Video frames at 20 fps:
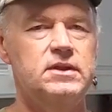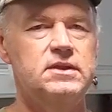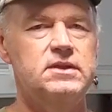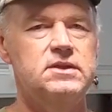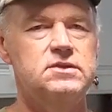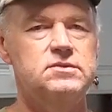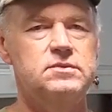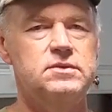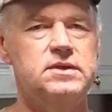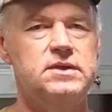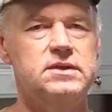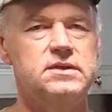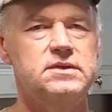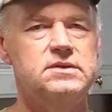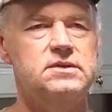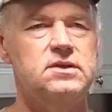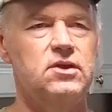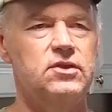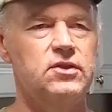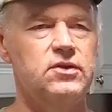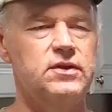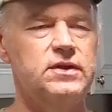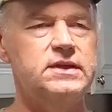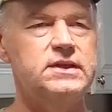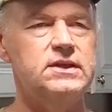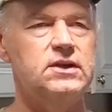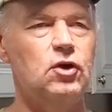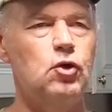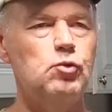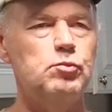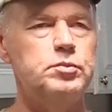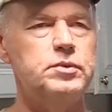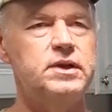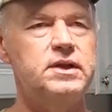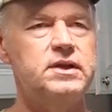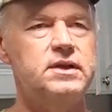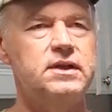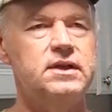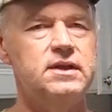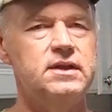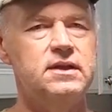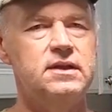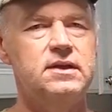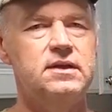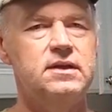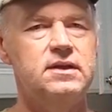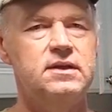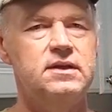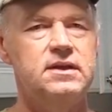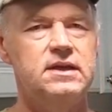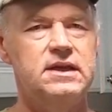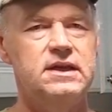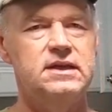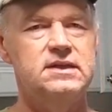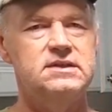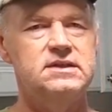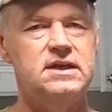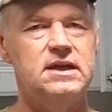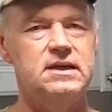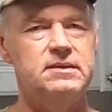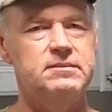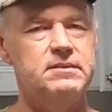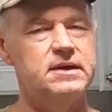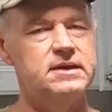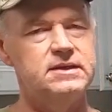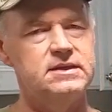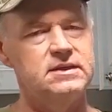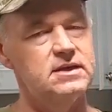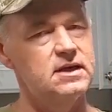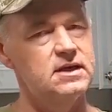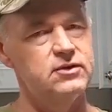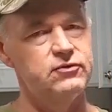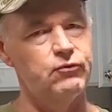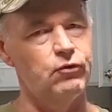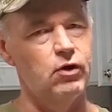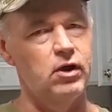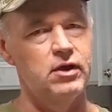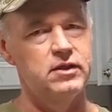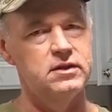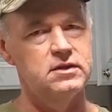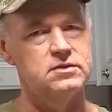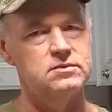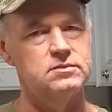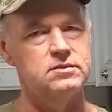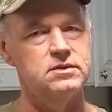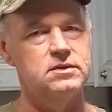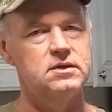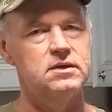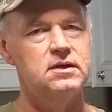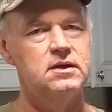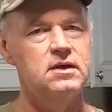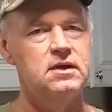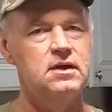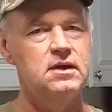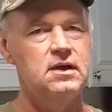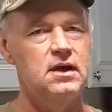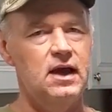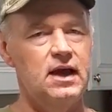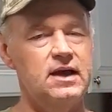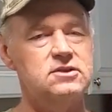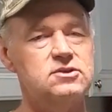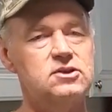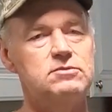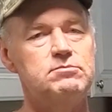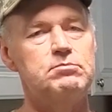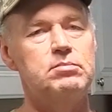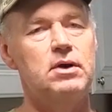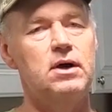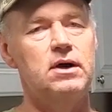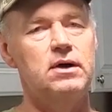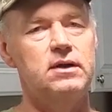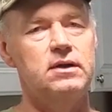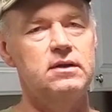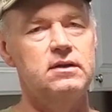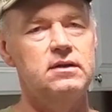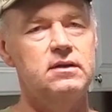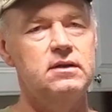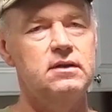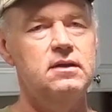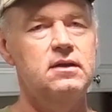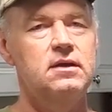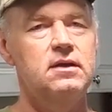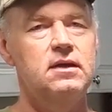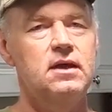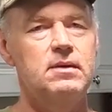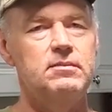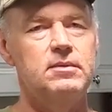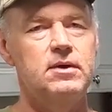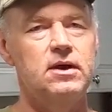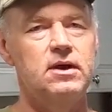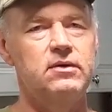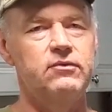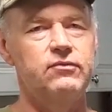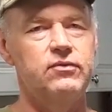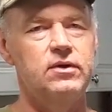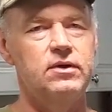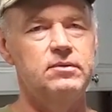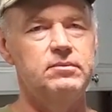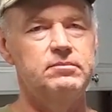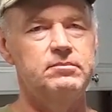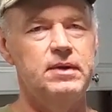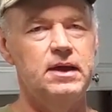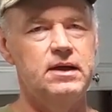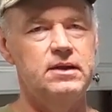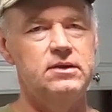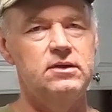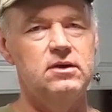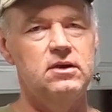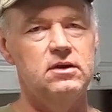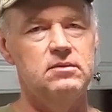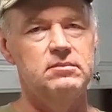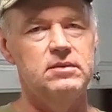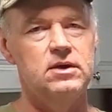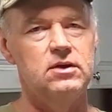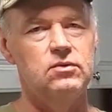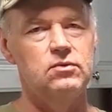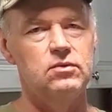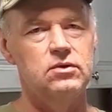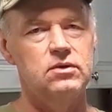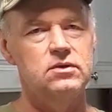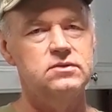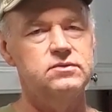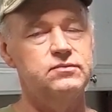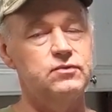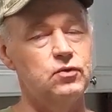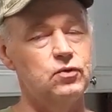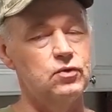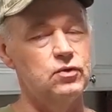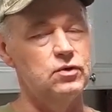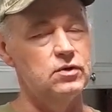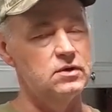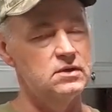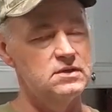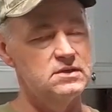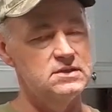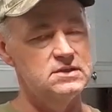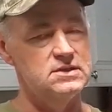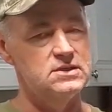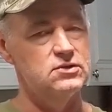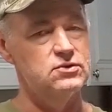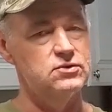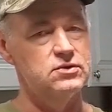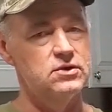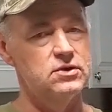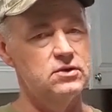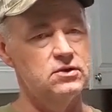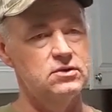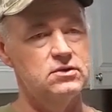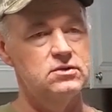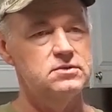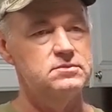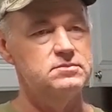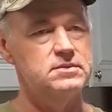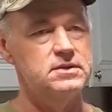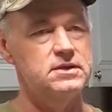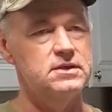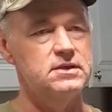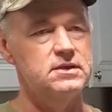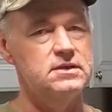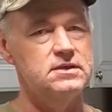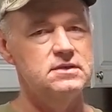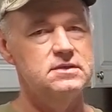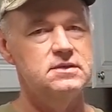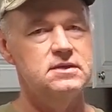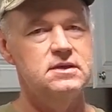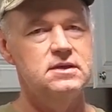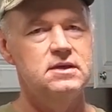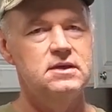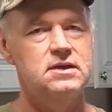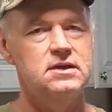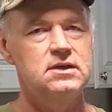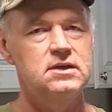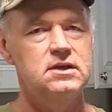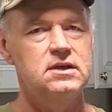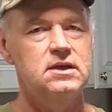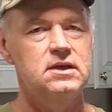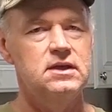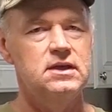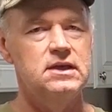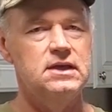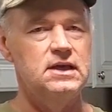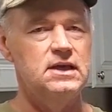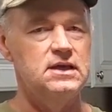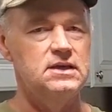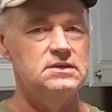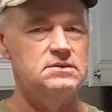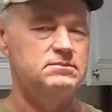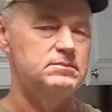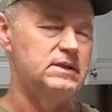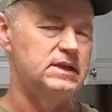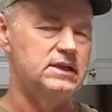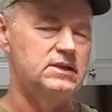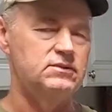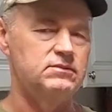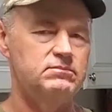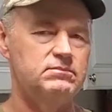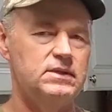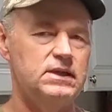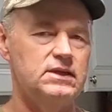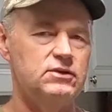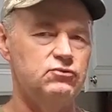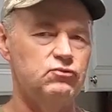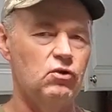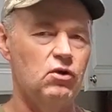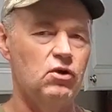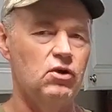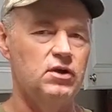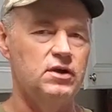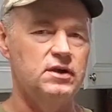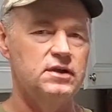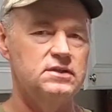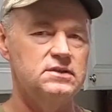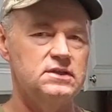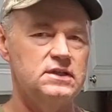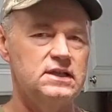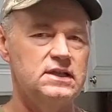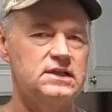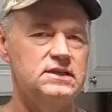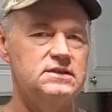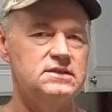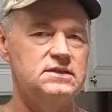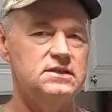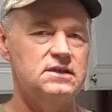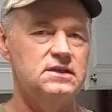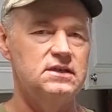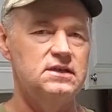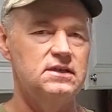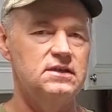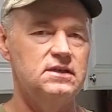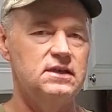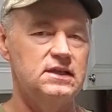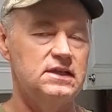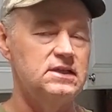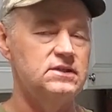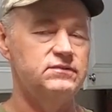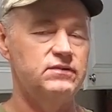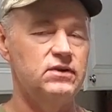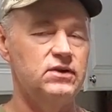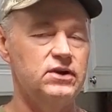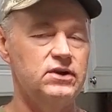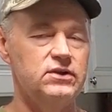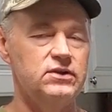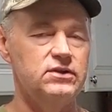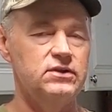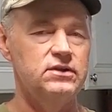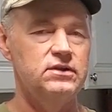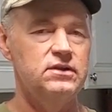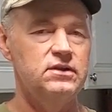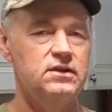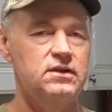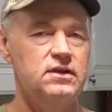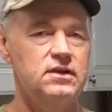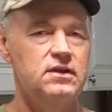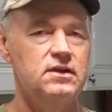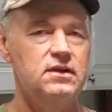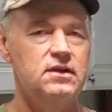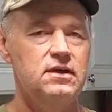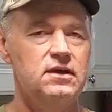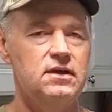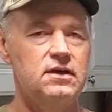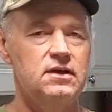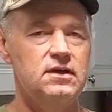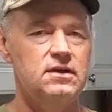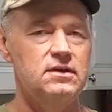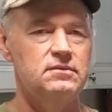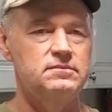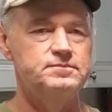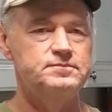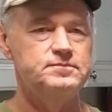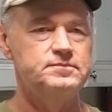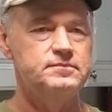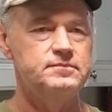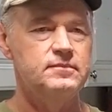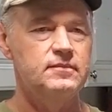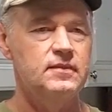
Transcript: about this one is, although I did open it in Inkscape, I did not draw this one. I actually bought it. I bought it from Bad Dog Metalworks for $0 because he has many drawings that he's done, and he's very good, that